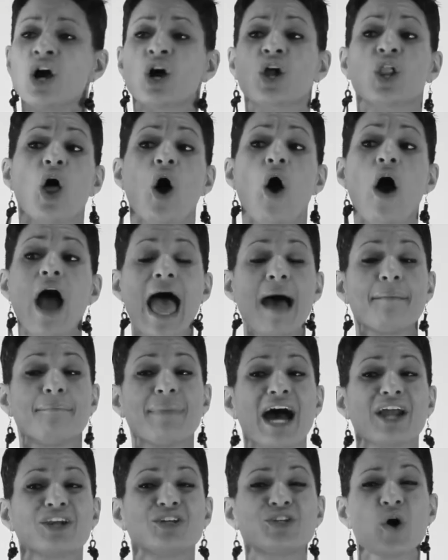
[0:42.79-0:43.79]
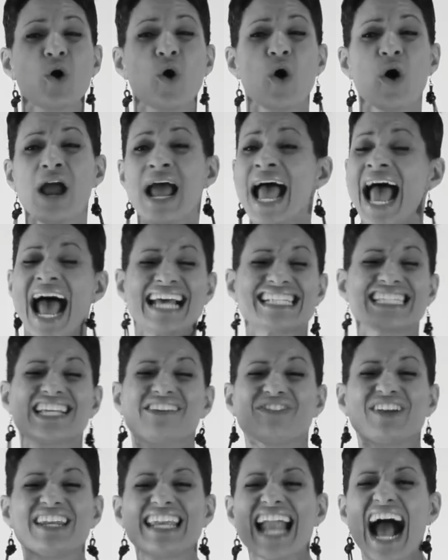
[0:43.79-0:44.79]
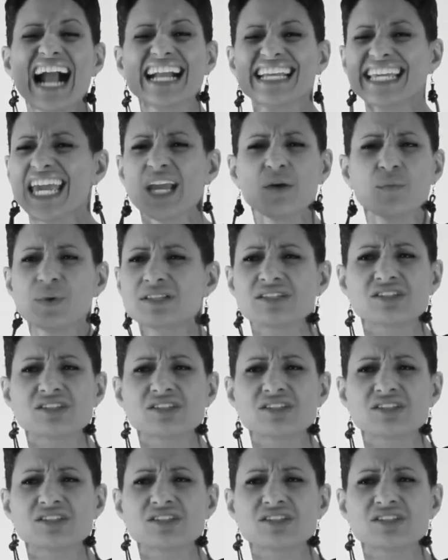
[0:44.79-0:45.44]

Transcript: Claw at my door as if knocking would